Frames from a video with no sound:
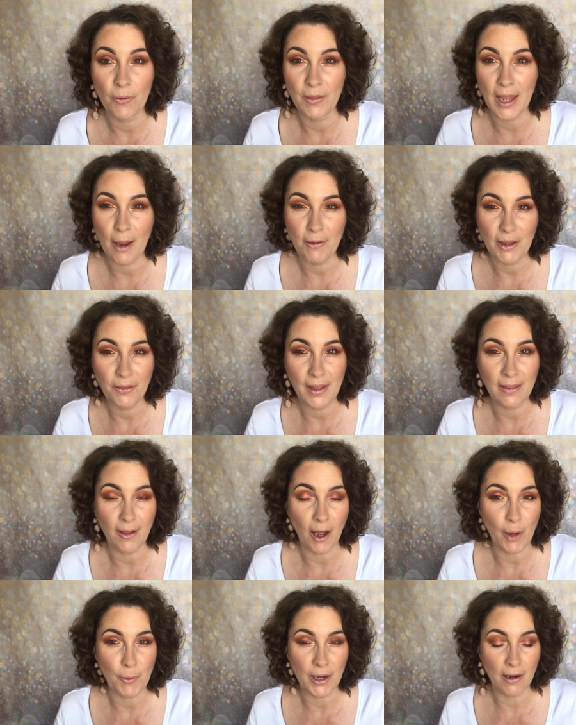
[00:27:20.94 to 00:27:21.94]
the only thing
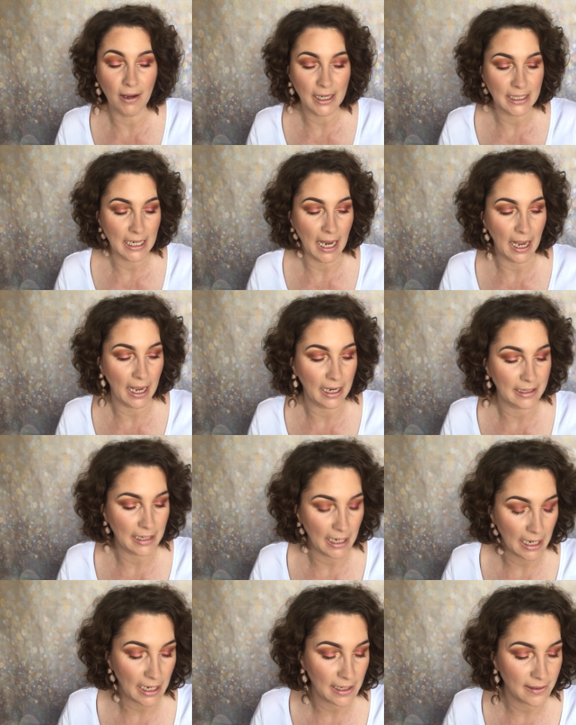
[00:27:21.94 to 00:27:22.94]
that I would like to add
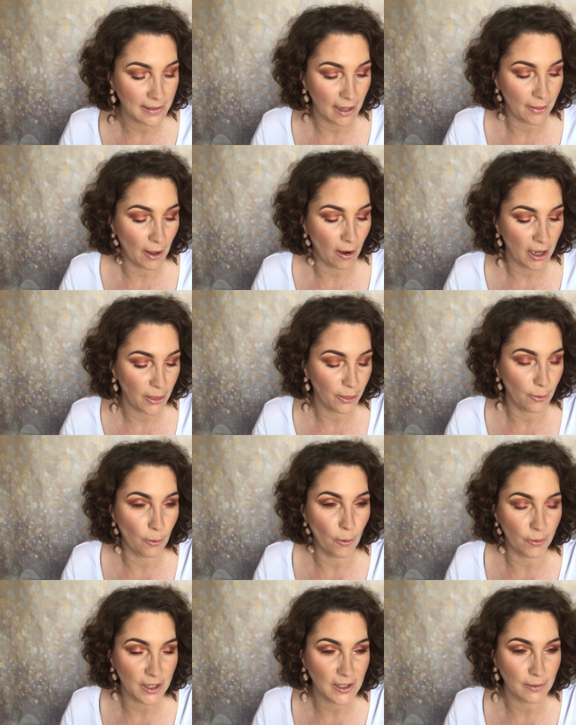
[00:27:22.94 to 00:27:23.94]
is that I
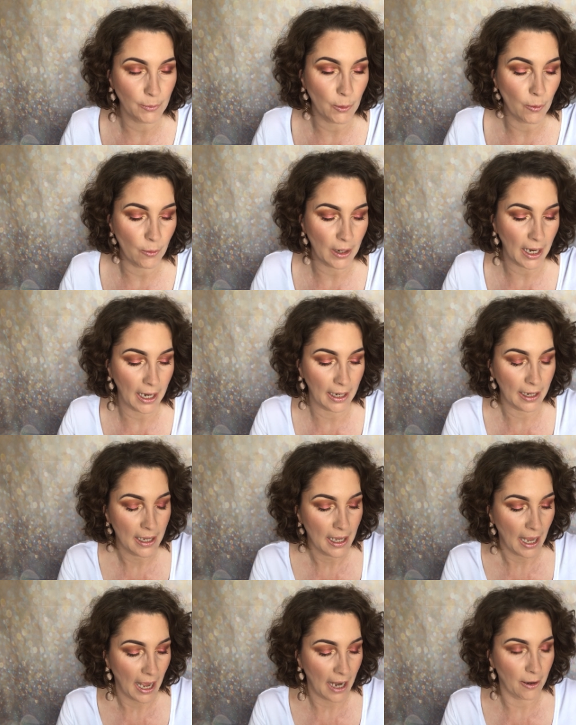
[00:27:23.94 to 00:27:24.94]
thought this morning,
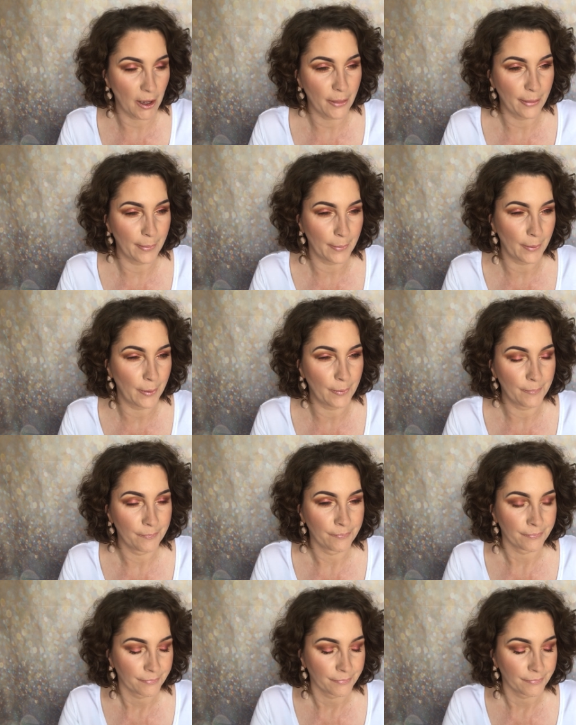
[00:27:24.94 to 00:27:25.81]
and I thought,